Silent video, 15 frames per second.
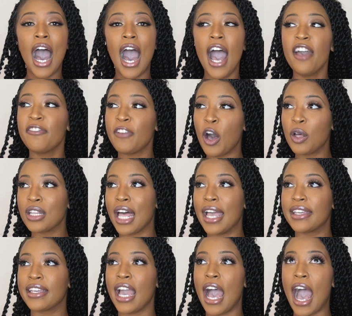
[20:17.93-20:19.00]
I felt
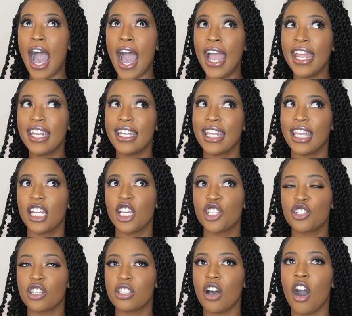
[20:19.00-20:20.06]
like I needed
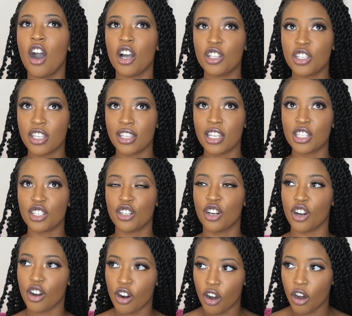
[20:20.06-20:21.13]
to talk to this
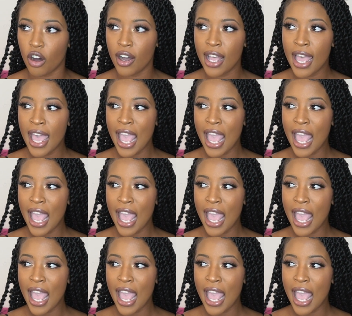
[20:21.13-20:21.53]
girl